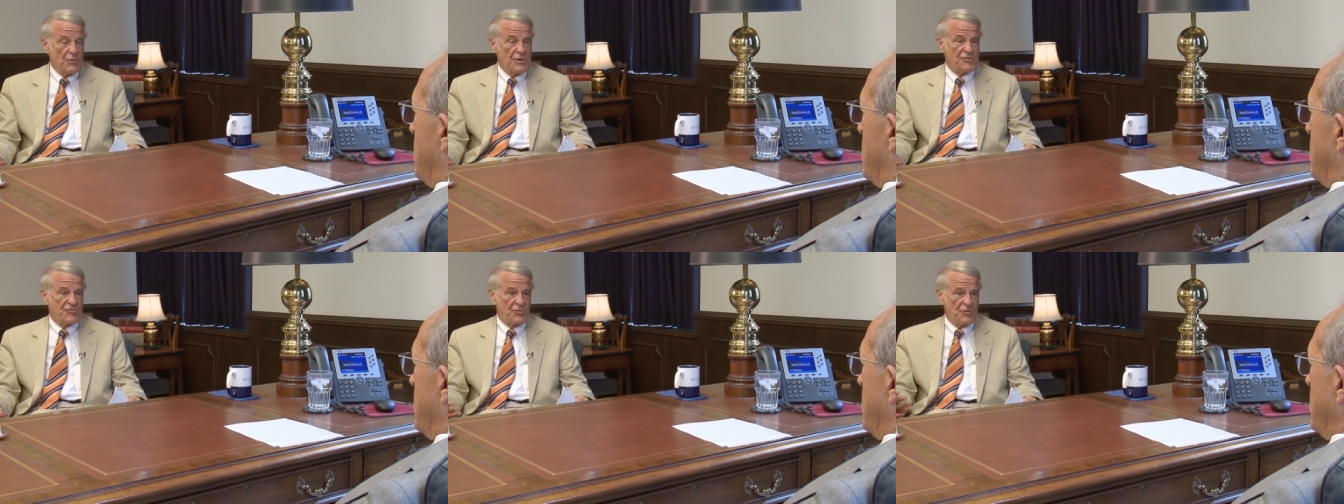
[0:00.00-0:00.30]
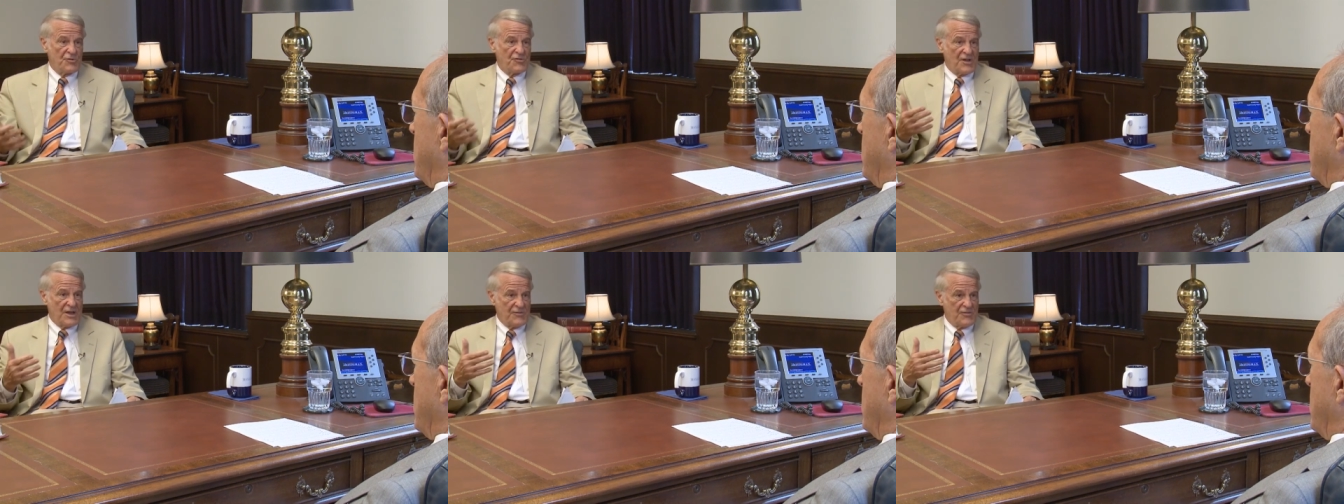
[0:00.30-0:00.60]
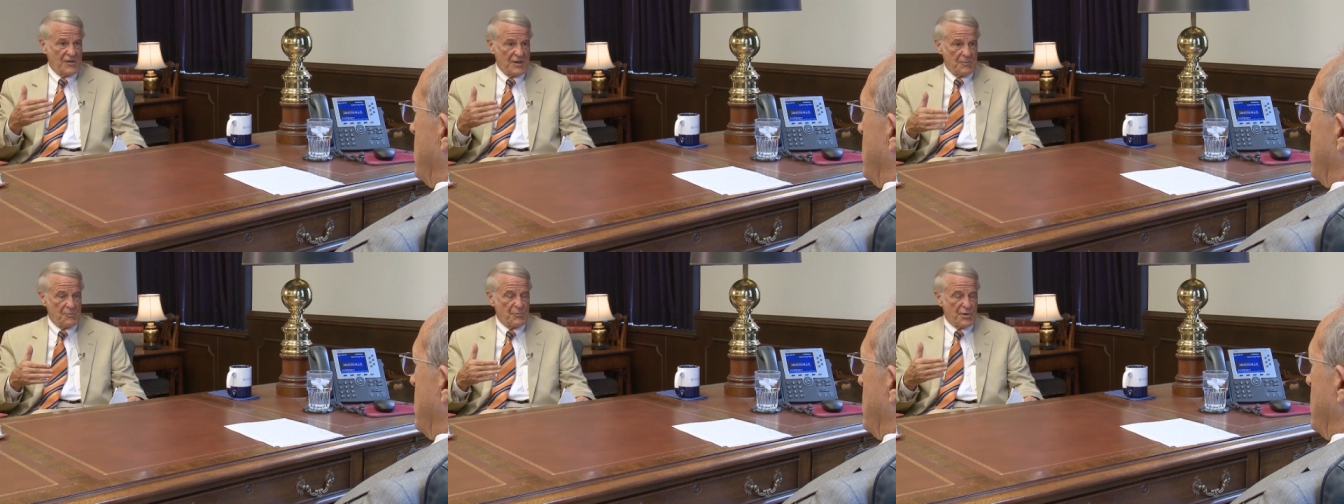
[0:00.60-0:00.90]
which was, I
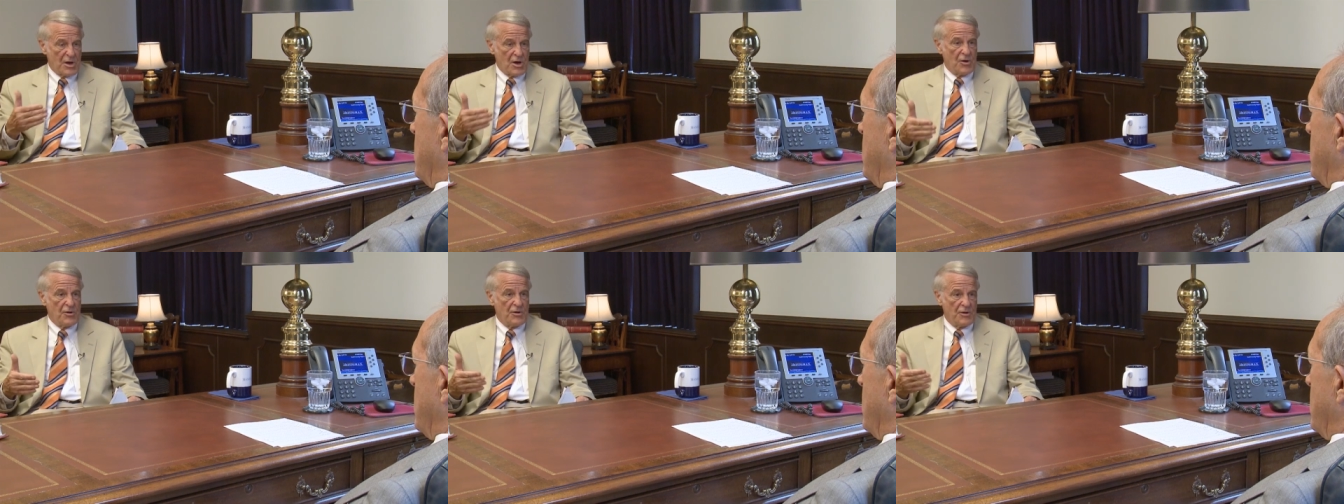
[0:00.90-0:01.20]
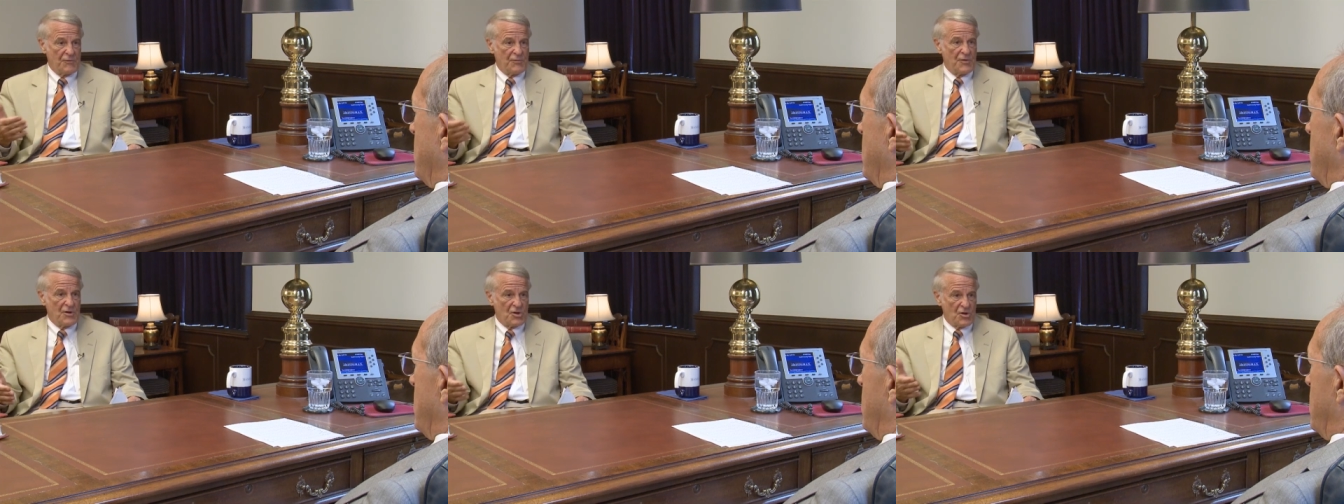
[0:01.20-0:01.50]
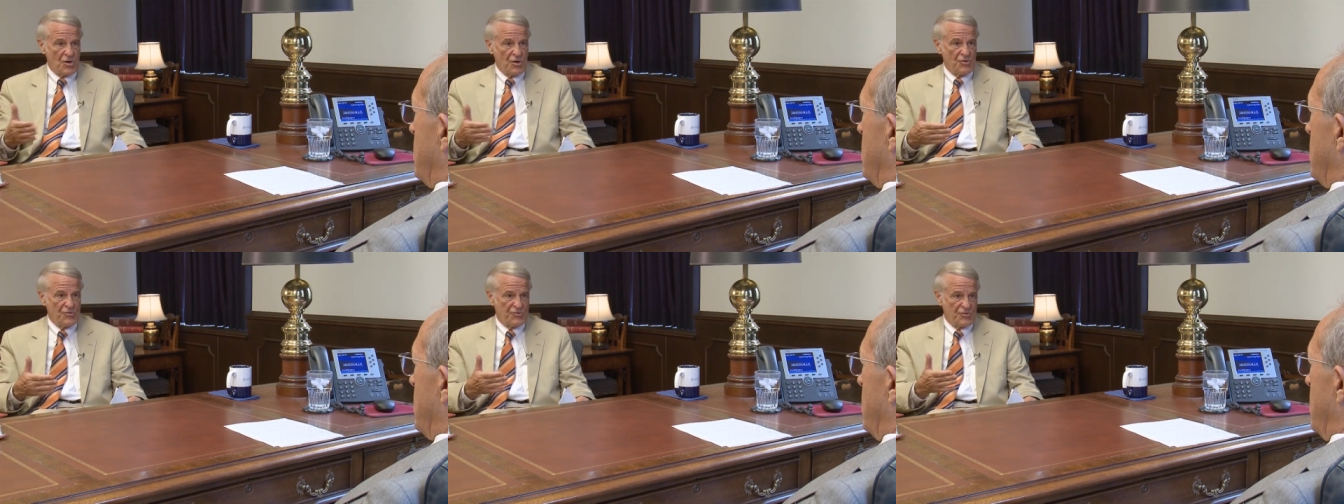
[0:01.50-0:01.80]
think, part of the
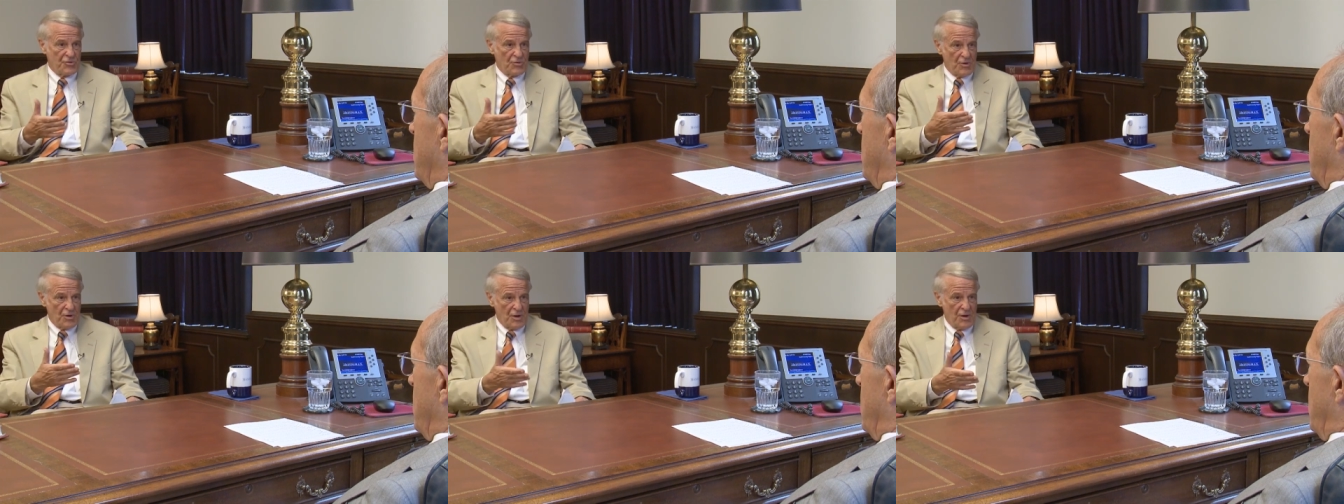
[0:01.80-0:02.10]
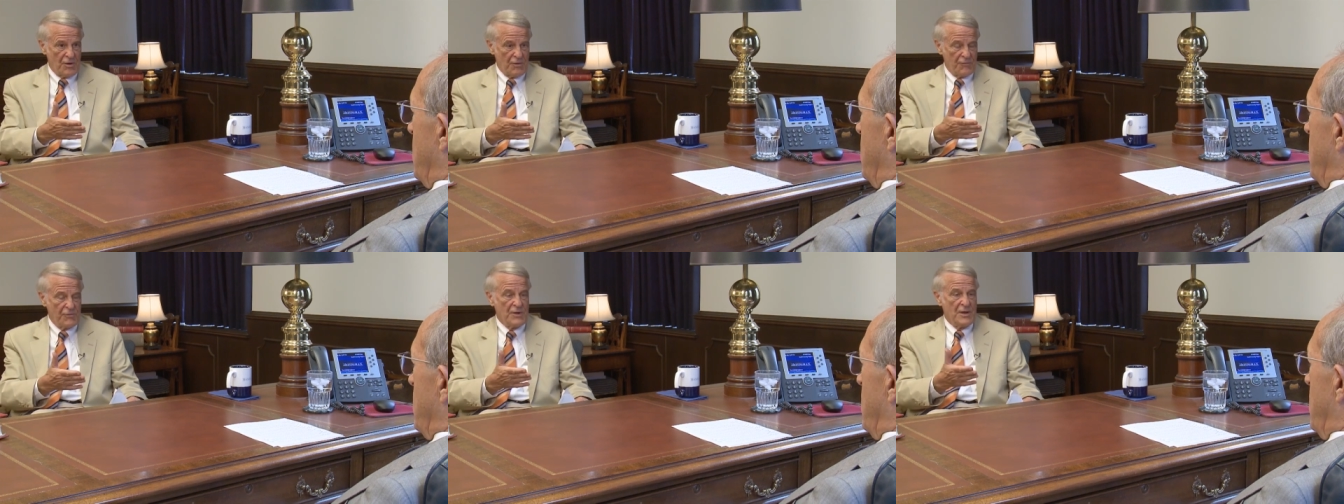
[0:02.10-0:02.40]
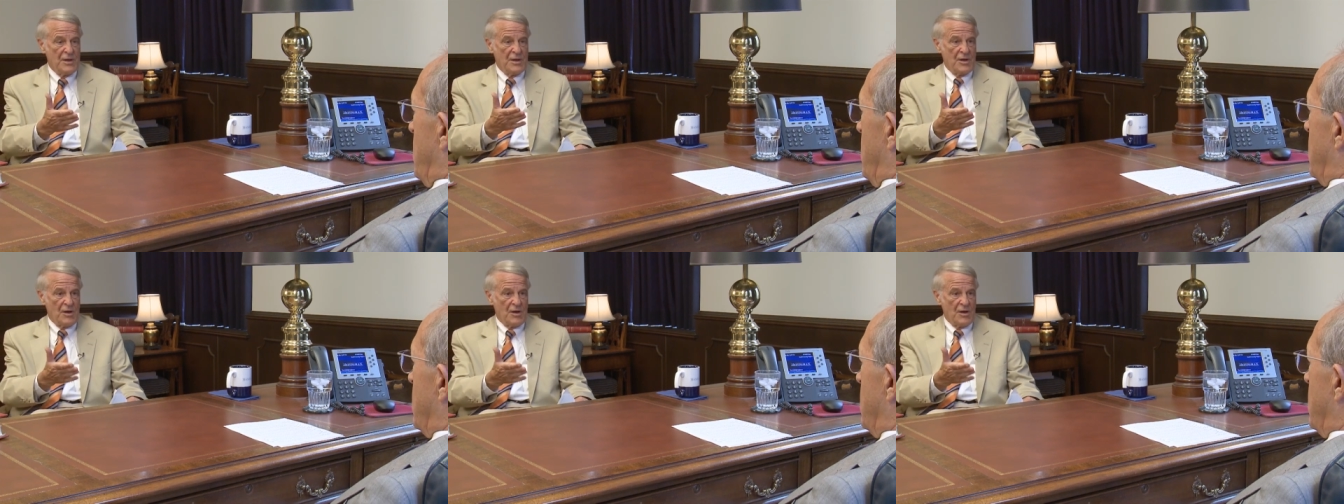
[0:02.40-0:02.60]
culture of